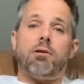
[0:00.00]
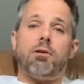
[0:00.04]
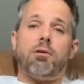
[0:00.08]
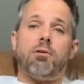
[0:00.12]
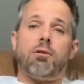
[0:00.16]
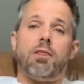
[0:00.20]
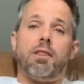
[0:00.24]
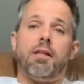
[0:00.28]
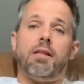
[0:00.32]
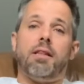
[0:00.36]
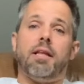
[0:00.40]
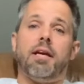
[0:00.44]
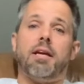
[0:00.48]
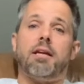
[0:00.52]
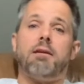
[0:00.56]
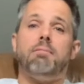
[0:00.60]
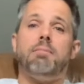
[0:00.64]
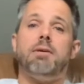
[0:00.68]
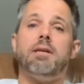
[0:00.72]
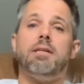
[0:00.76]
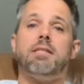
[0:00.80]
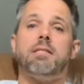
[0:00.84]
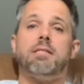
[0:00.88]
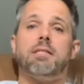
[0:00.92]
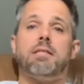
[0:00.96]
where the leg
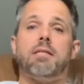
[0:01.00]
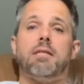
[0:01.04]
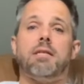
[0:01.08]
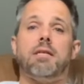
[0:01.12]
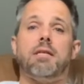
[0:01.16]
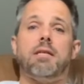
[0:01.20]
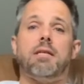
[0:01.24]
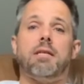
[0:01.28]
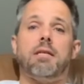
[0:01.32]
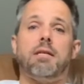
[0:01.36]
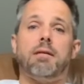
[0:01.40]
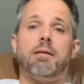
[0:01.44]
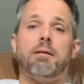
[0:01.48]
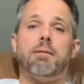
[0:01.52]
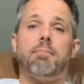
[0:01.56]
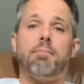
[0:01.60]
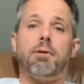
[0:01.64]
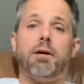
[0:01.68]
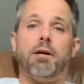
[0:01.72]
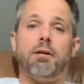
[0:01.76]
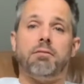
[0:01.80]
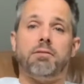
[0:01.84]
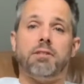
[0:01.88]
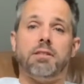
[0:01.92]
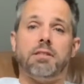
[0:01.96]
meets the
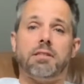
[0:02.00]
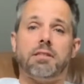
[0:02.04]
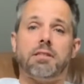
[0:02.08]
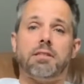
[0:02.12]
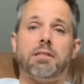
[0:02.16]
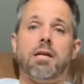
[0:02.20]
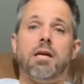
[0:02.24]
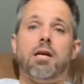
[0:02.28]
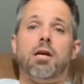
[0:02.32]
pelvis,